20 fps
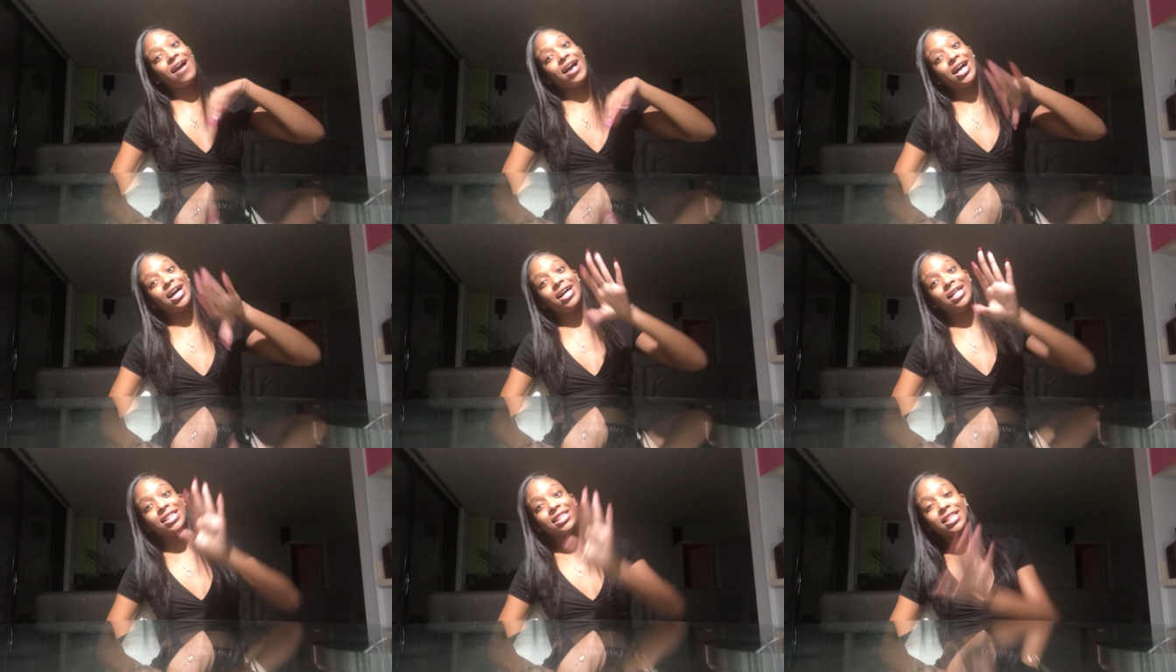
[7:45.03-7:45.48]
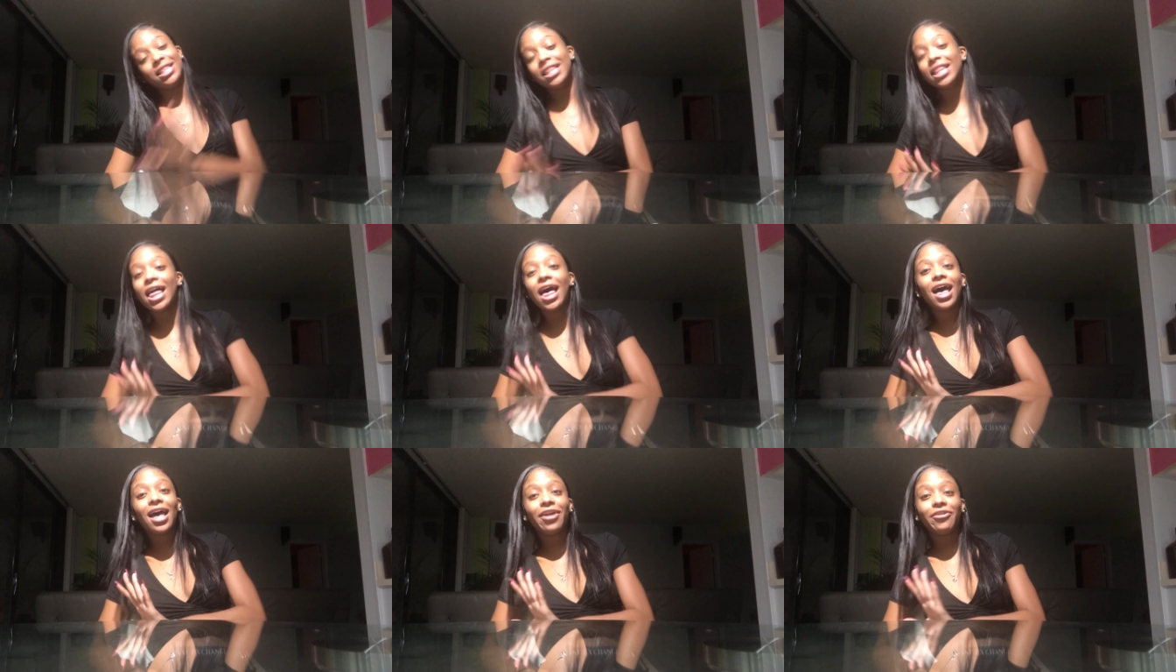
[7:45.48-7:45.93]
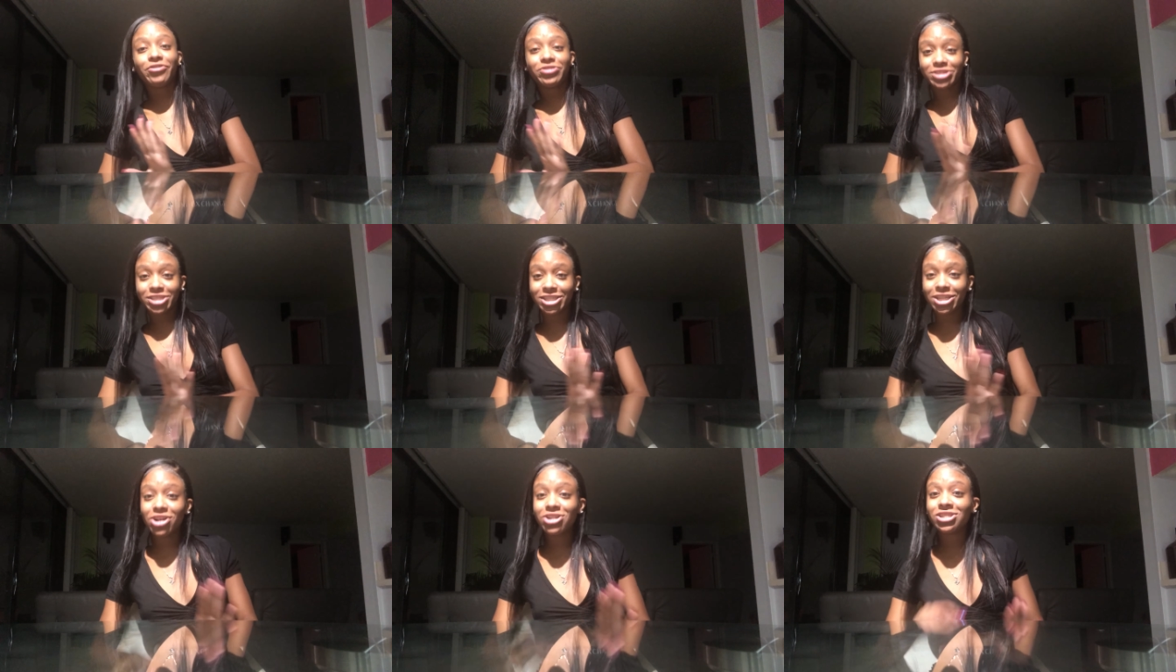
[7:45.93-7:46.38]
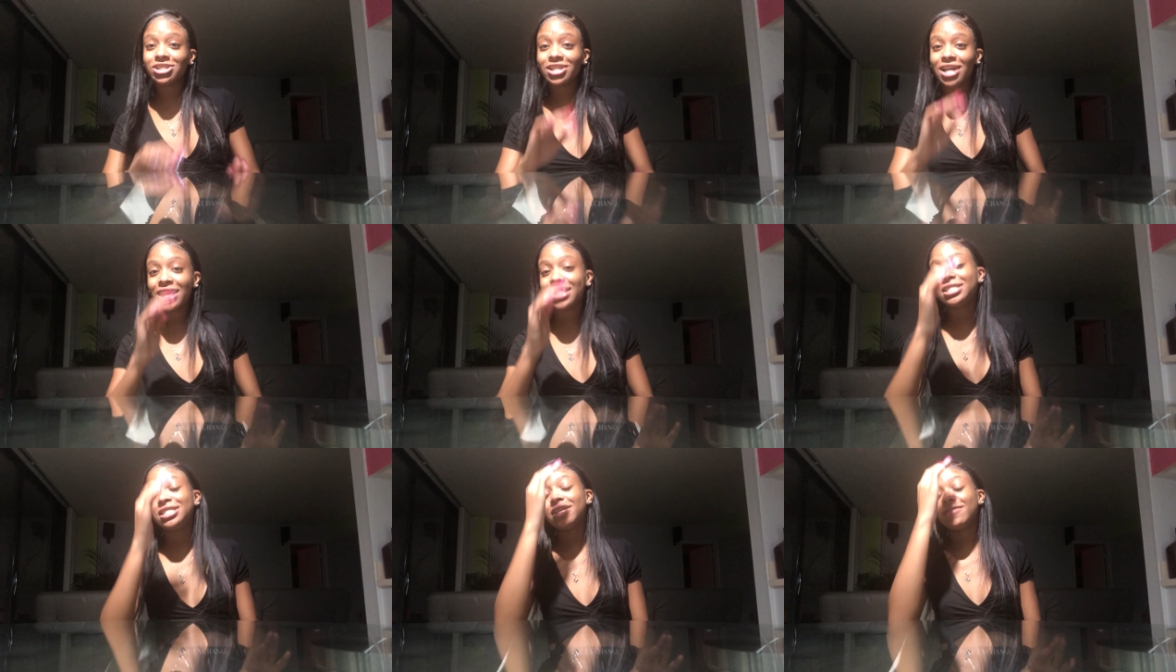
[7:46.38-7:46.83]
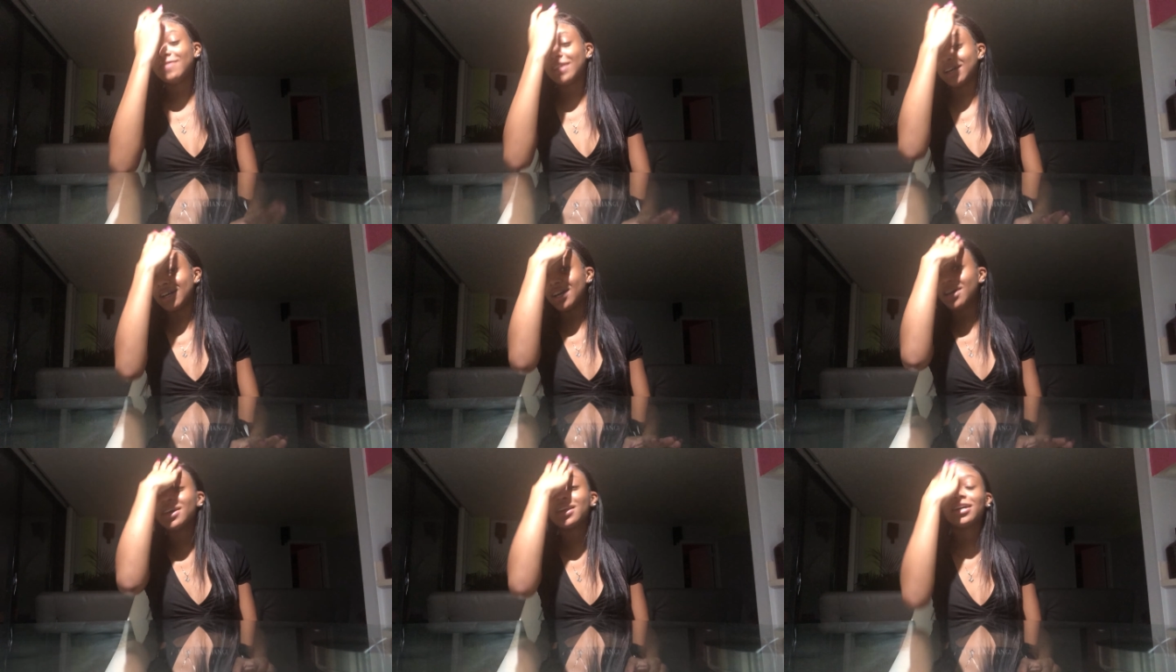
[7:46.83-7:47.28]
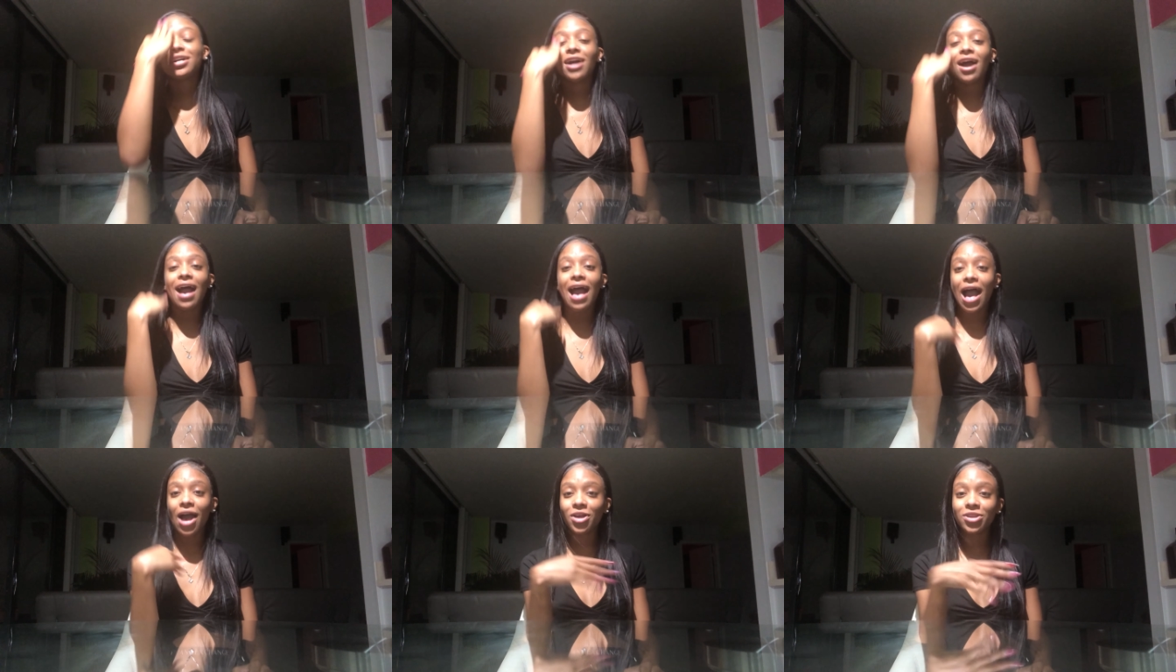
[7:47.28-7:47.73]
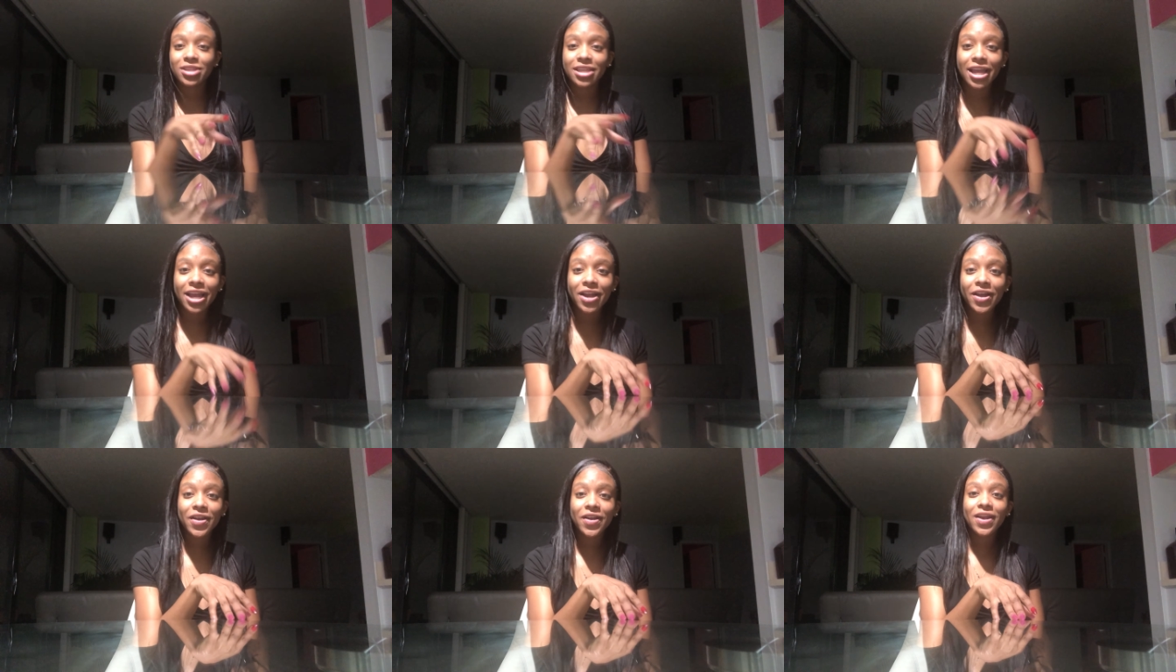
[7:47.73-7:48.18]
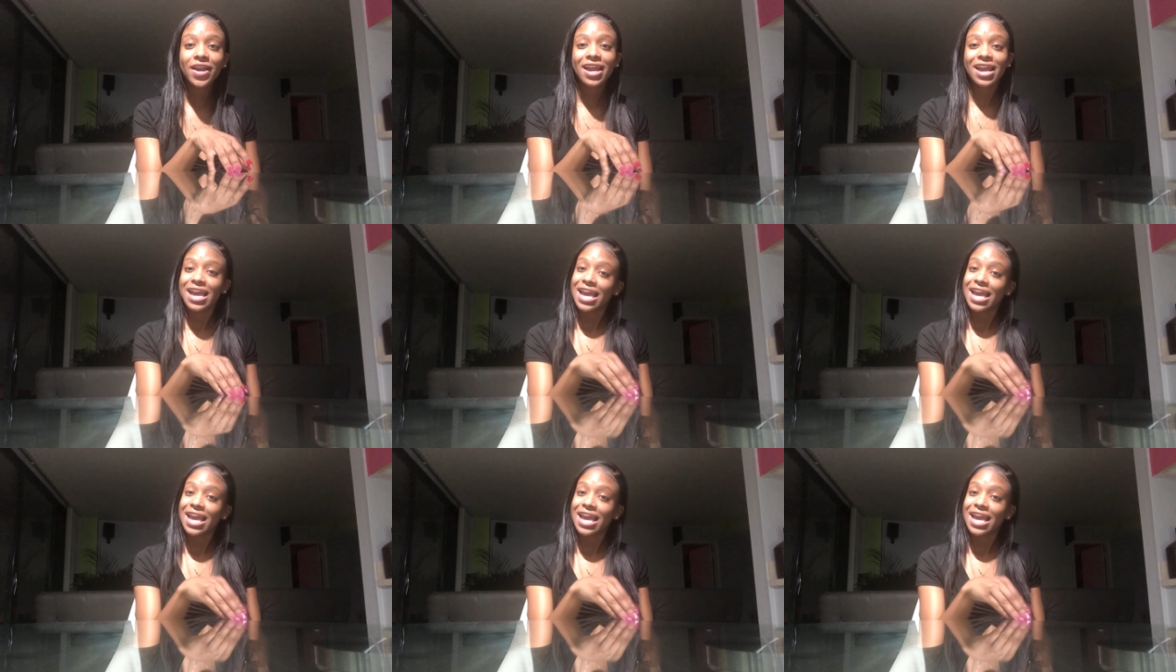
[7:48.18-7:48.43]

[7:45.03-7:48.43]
a lot, if there's a lot of stuff that could have got out there